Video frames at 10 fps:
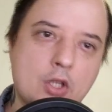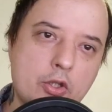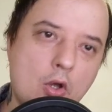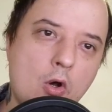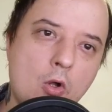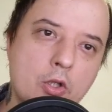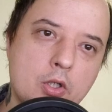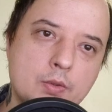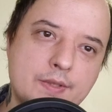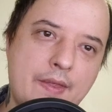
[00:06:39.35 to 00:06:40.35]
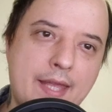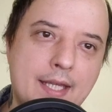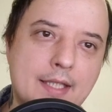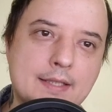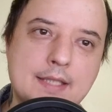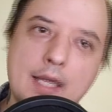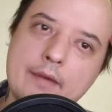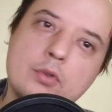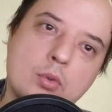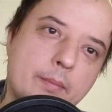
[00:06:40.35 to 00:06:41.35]
But all those things
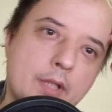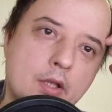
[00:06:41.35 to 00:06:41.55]
have to be